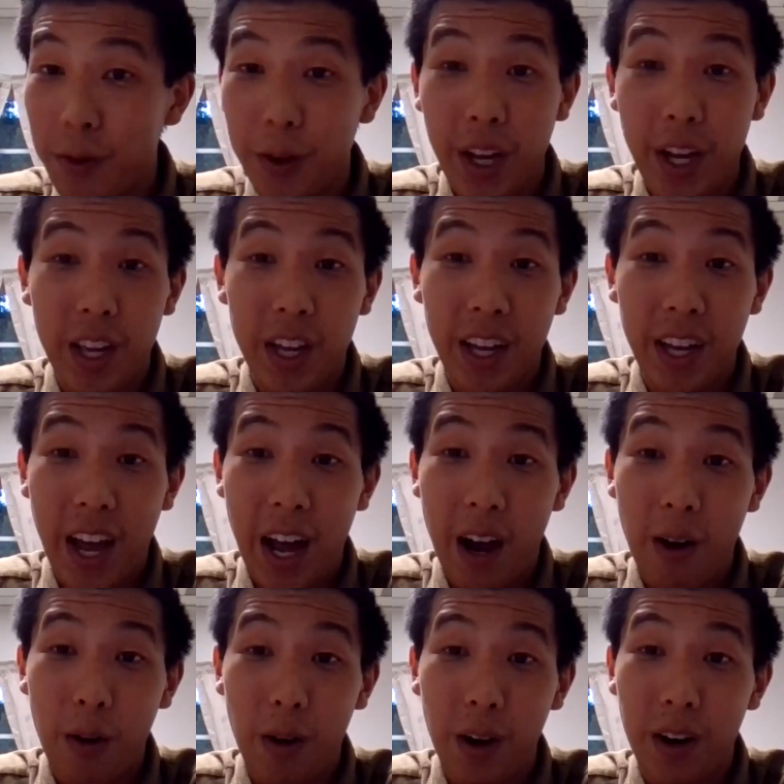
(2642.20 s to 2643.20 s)
if you're getting
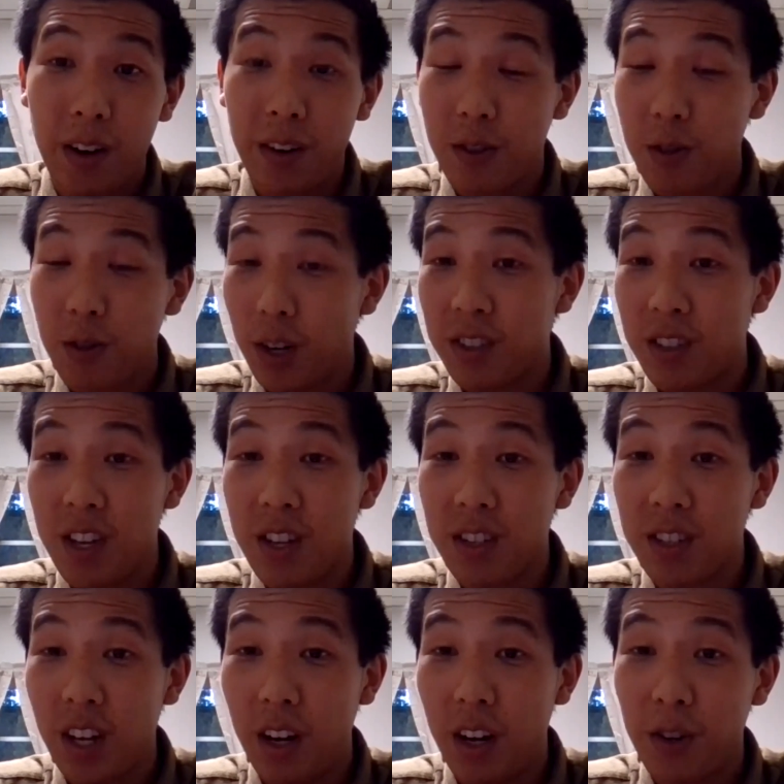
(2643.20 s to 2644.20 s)
our trustee
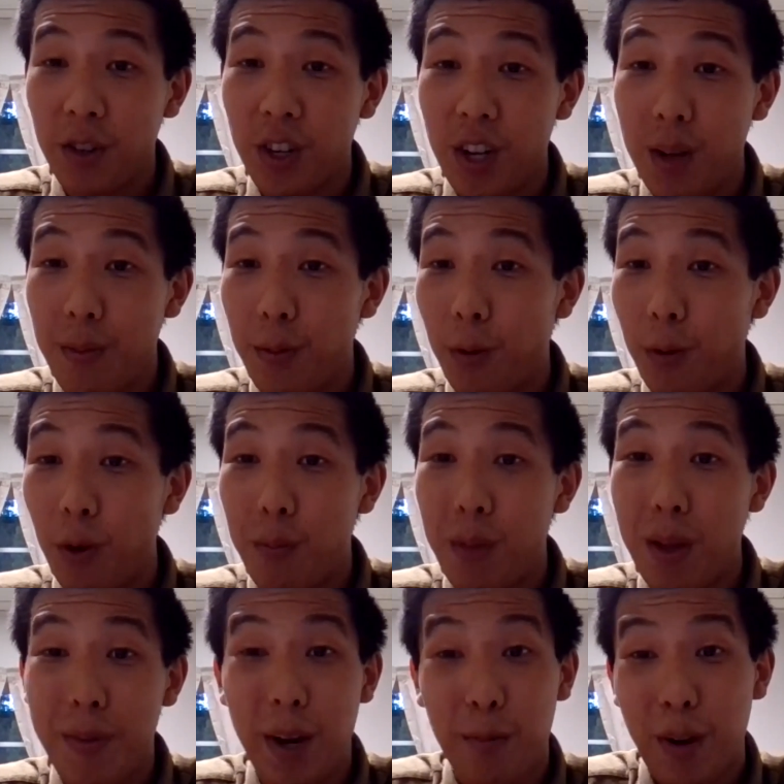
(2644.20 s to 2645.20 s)
scholarship, or
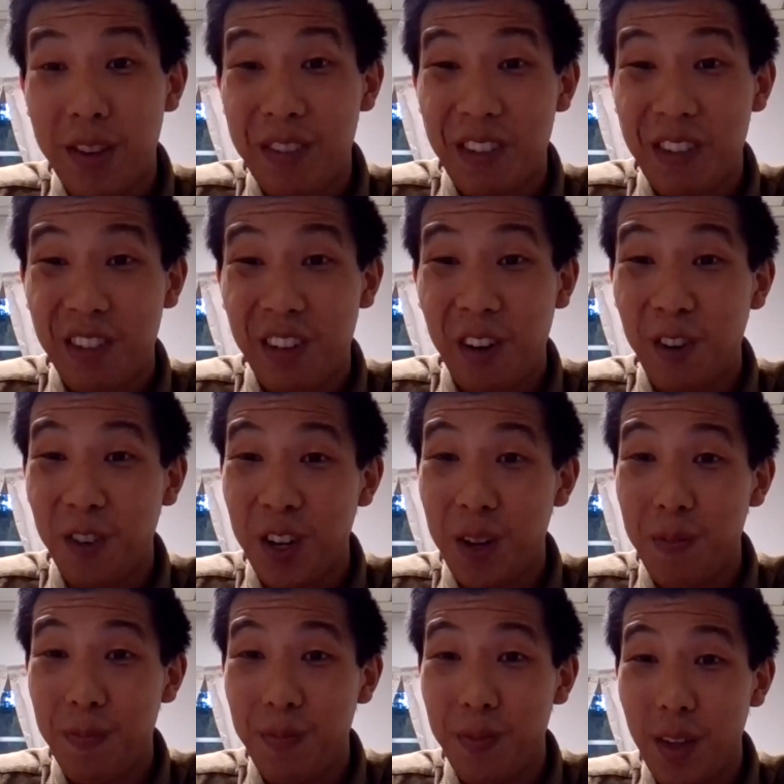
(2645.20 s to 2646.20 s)
maybe our president's
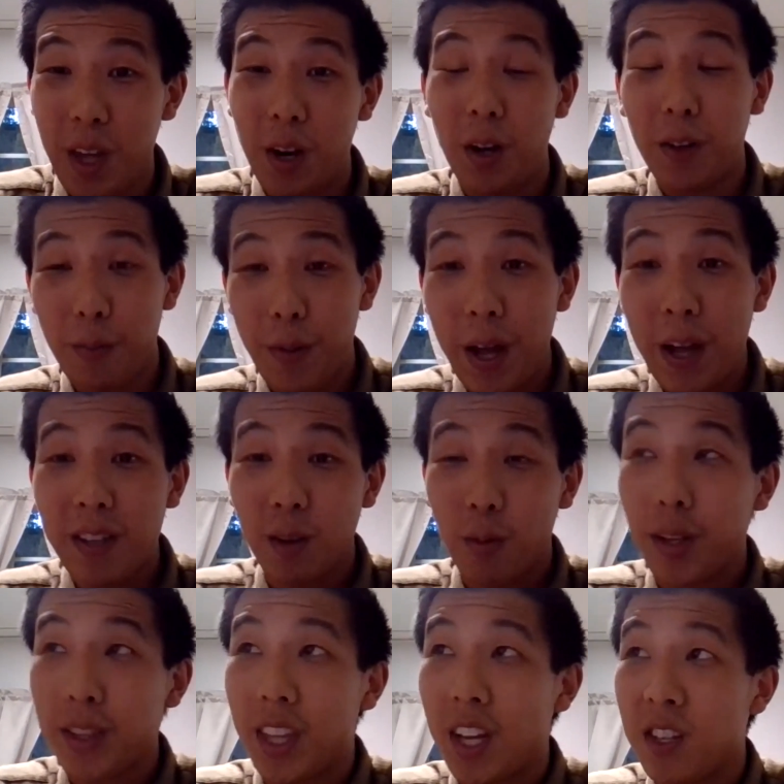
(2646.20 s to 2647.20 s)
scholarship. It all depends
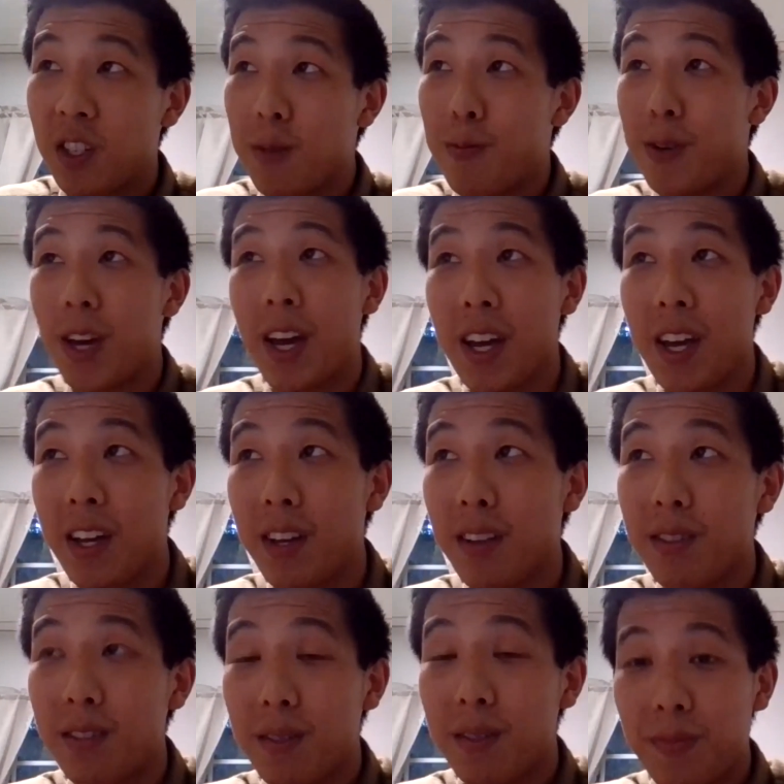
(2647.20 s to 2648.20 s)
on what that GPA
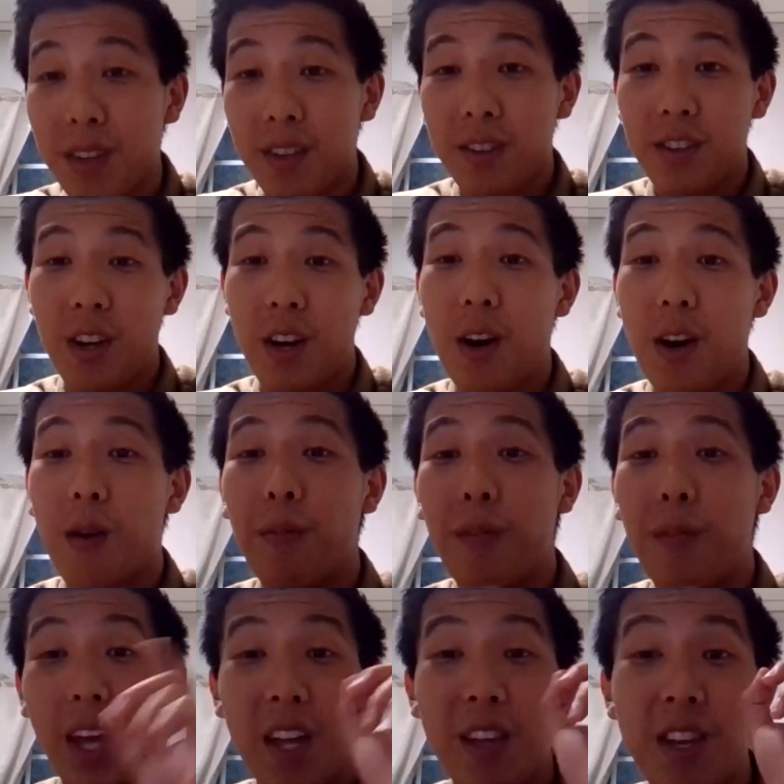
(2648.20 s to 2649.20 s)
is. So
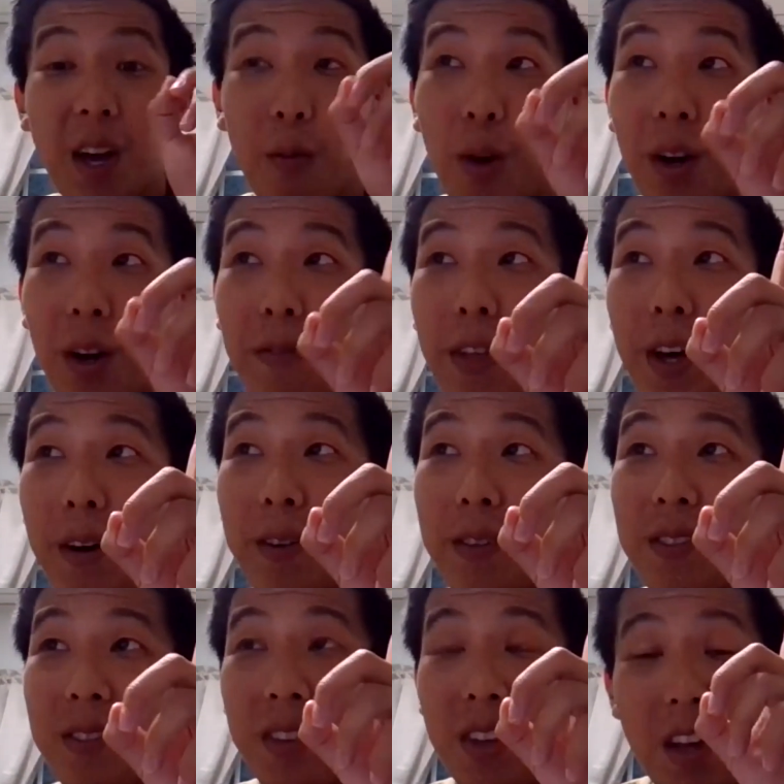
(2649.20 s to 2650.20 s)
again, you get one of
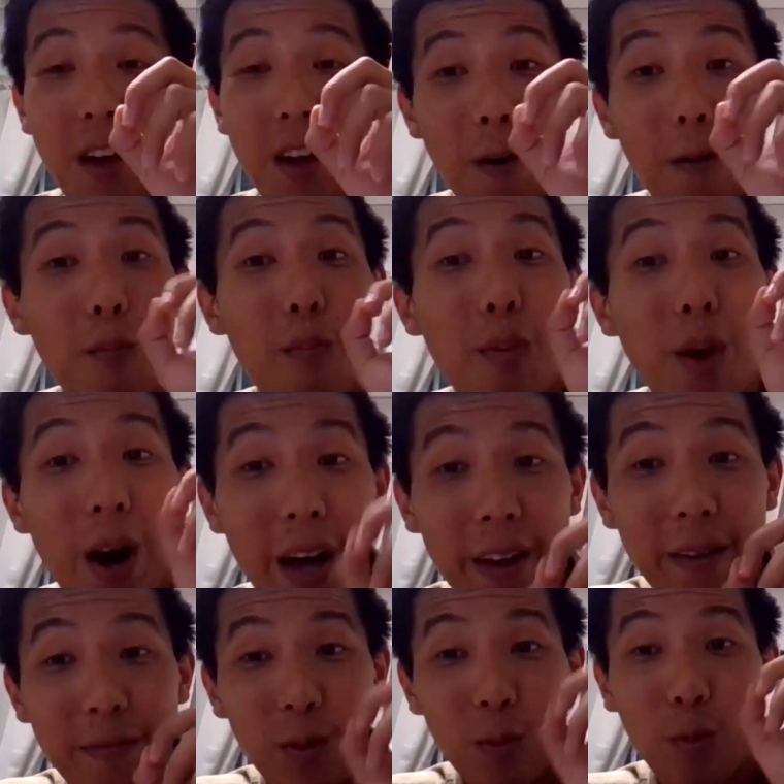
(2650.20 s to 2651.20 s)
those,
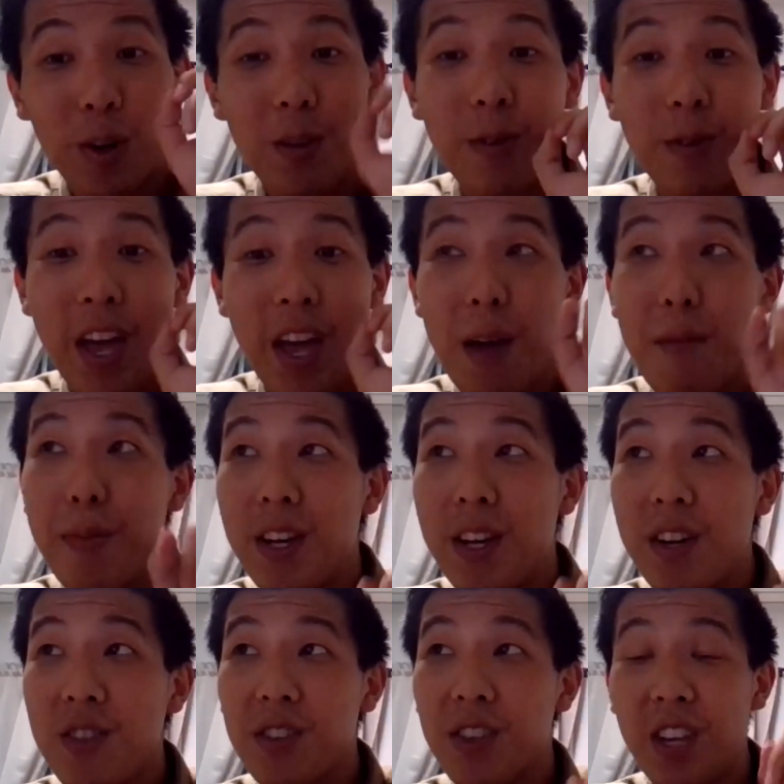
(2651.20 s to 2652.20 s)
but where you can
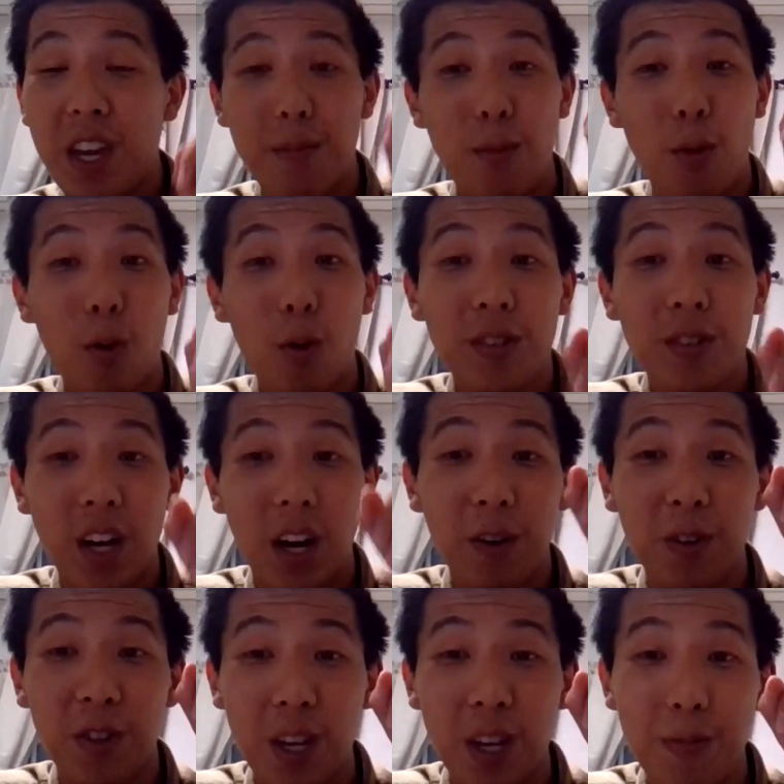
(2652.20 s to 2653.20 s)
potentially get more
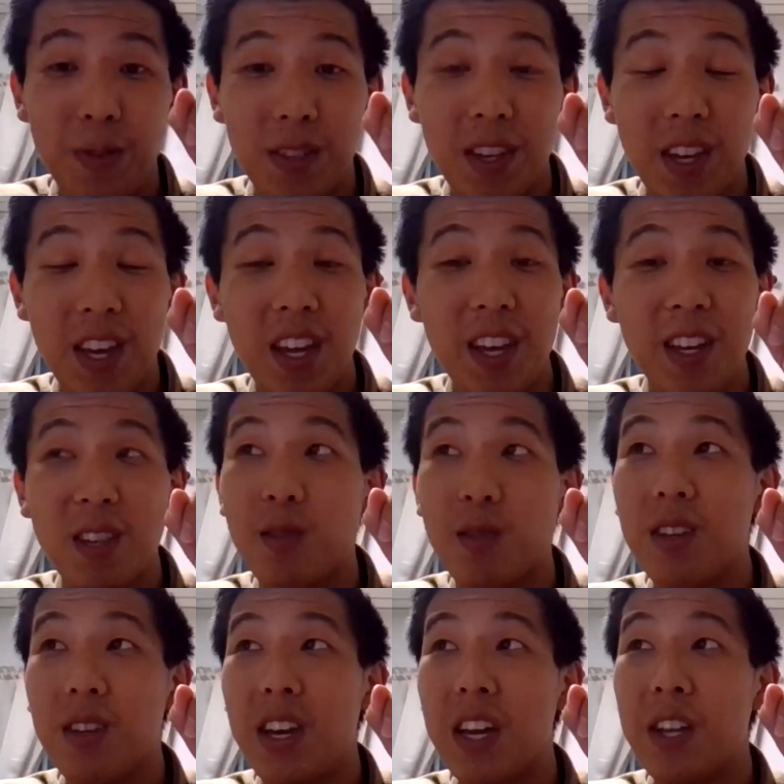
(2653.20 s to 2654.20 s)
scholarships
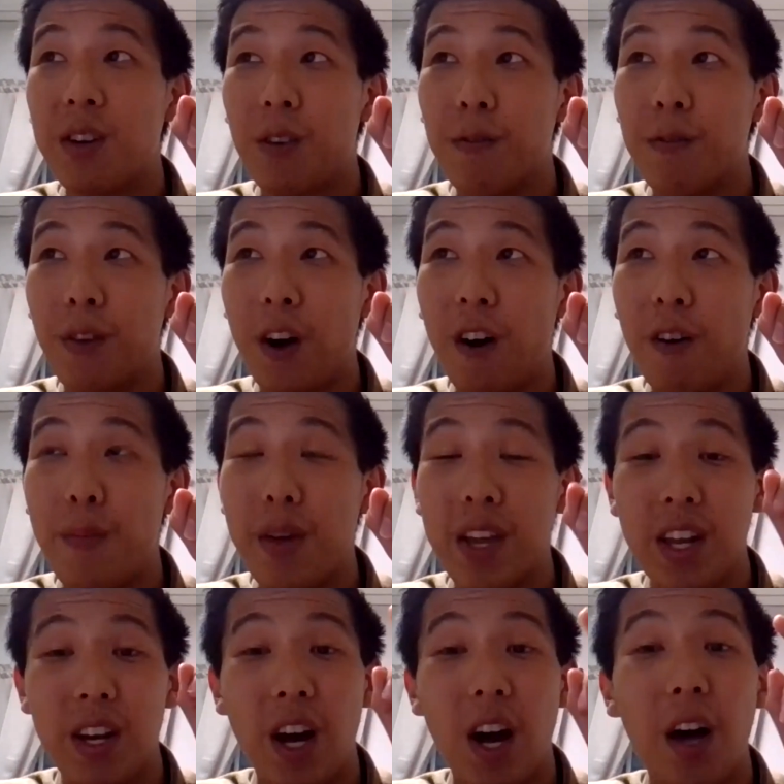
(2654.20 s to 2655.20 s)
is in your
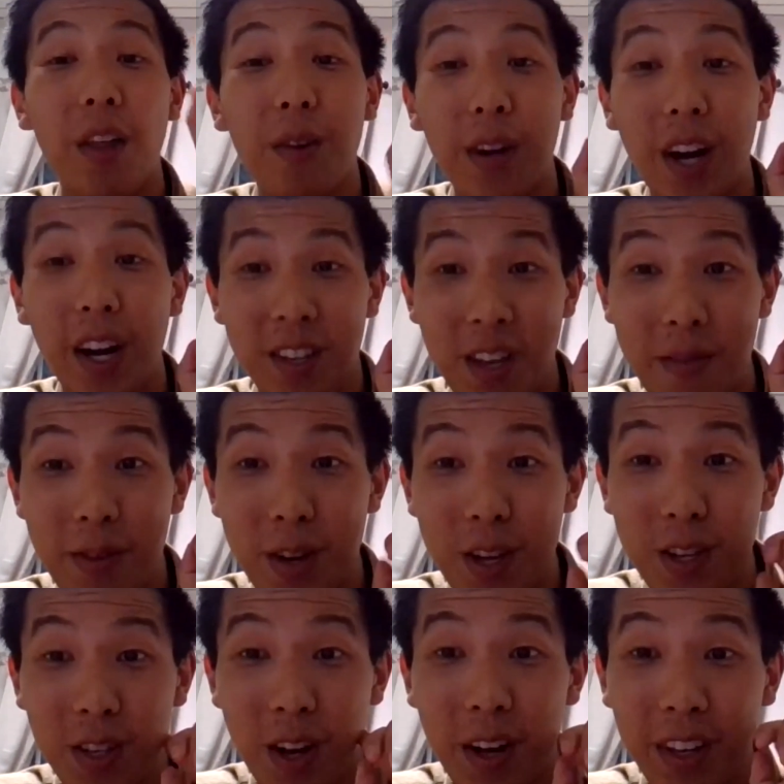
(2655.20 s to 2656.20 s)
involvement in other
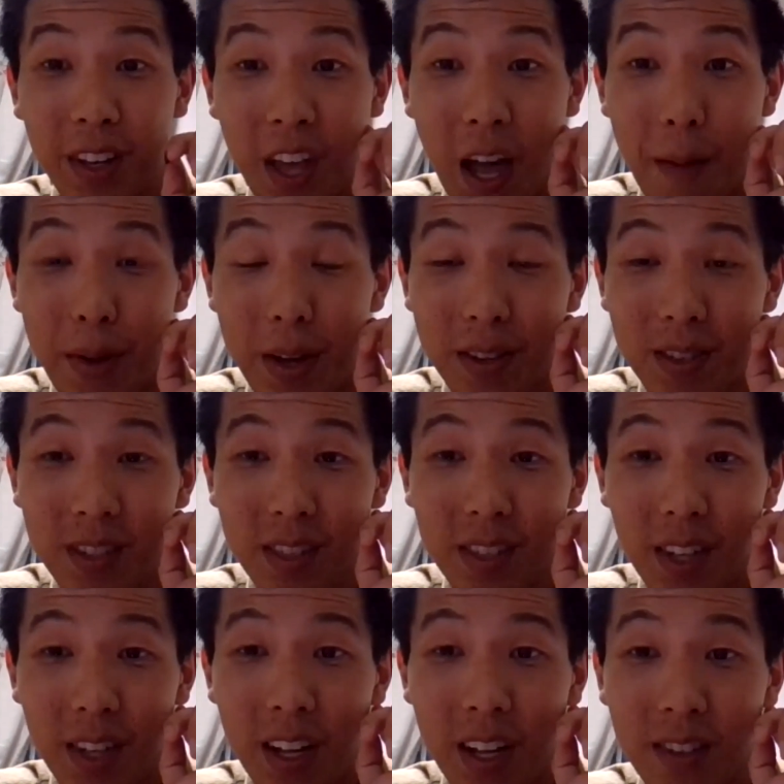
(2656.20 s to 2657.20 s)
activities on campus.
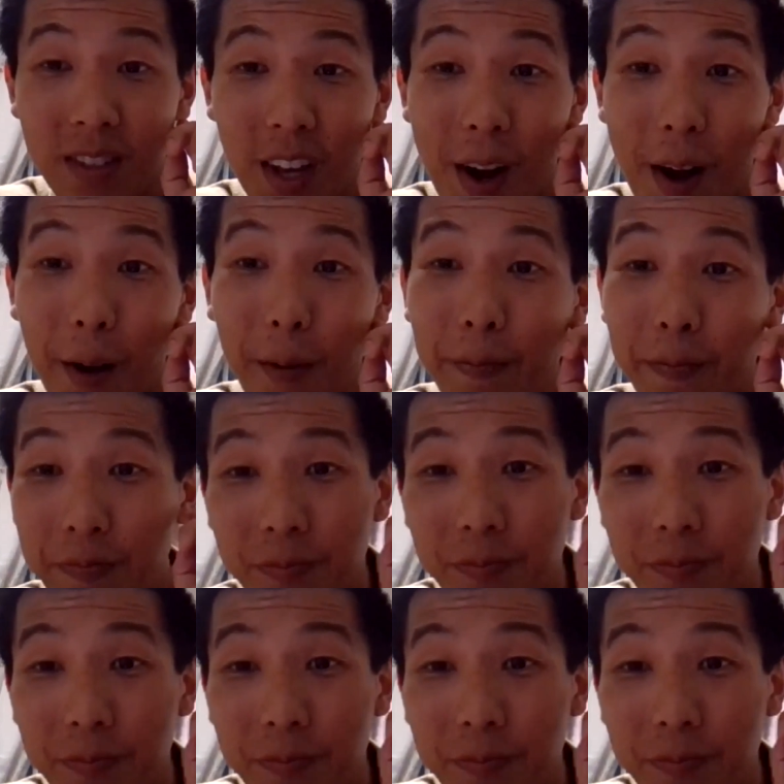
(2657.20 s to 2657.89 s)
And so,